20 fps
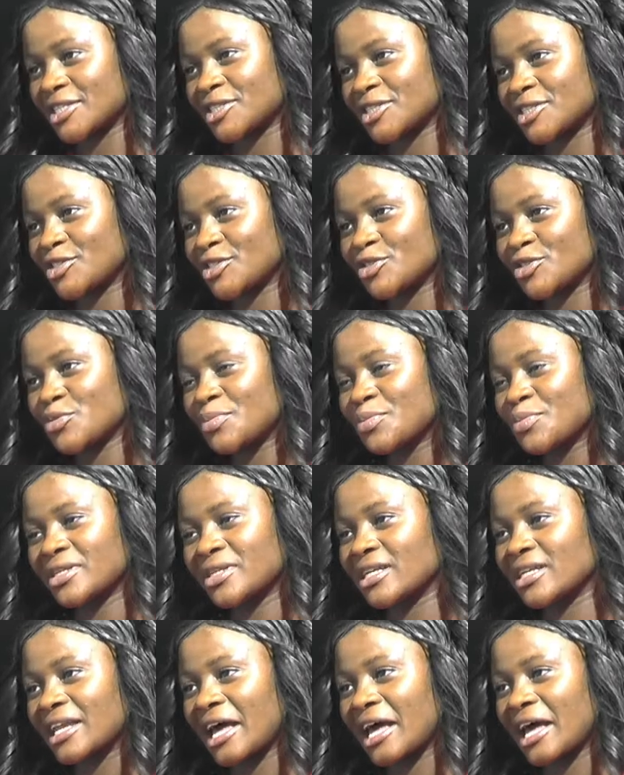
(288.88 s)
You being a
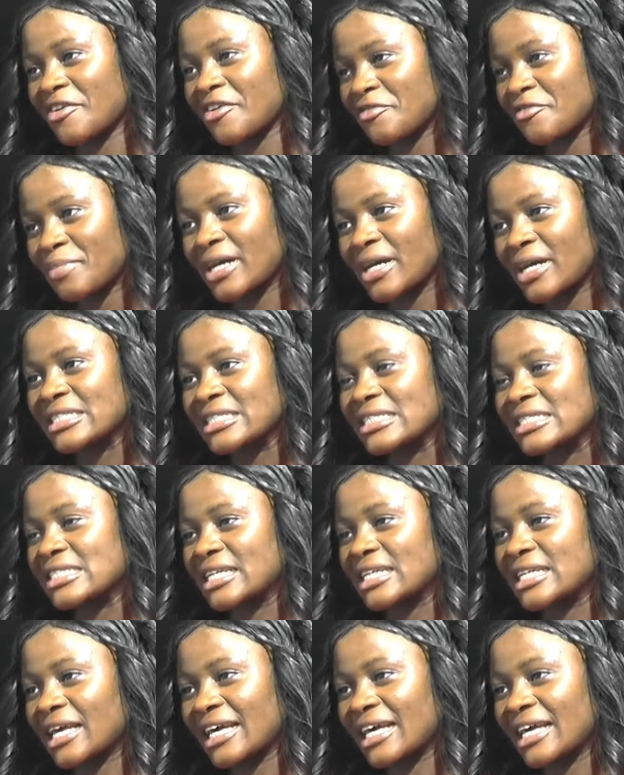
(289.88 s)
live band
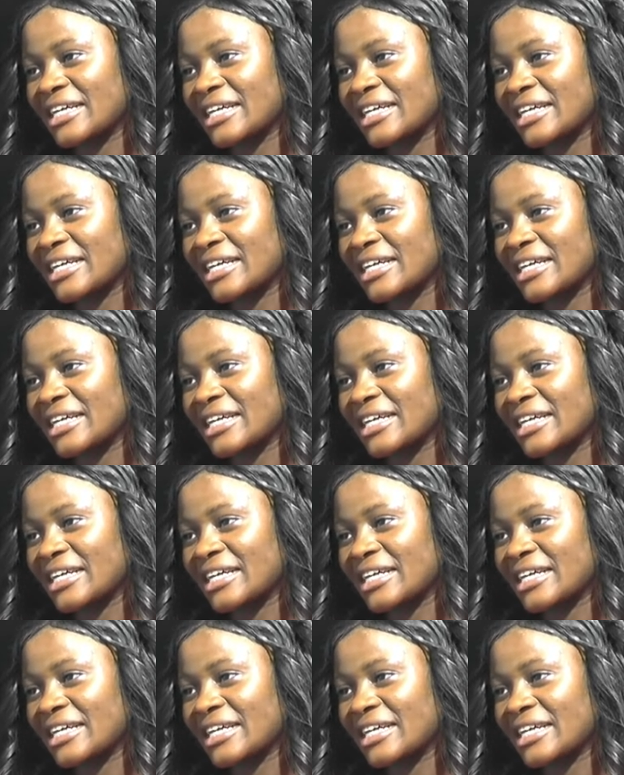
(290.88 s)
singer?